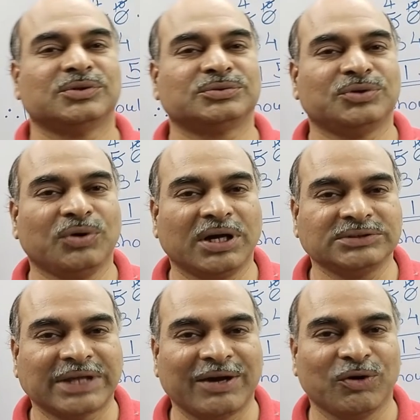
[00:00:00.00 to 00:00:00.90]
So
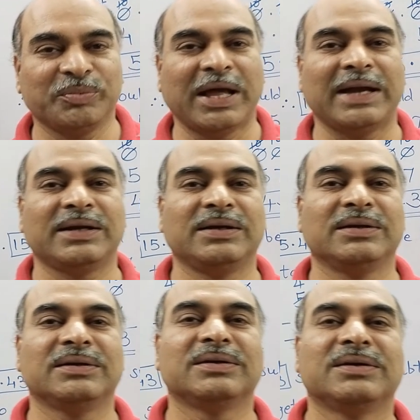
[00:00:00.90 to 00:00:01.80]
students, I hope that
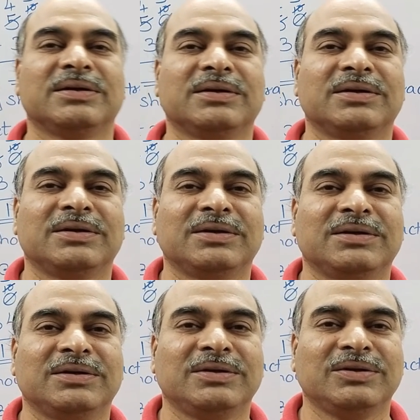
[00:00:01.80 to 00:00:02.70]

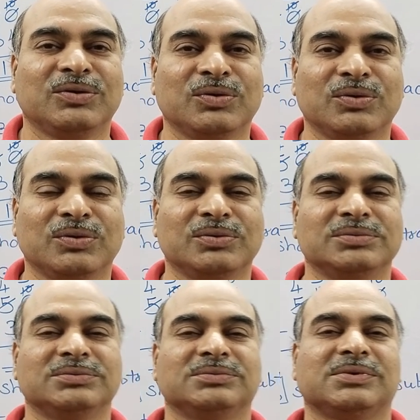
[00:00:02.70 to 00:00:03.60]

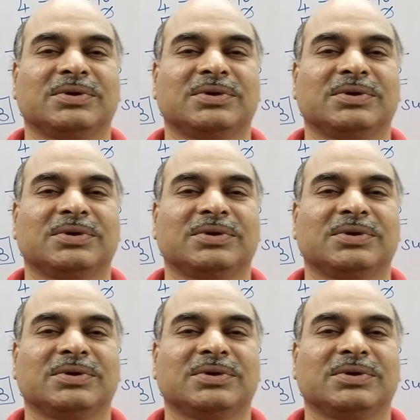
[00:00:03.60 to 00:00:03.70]
you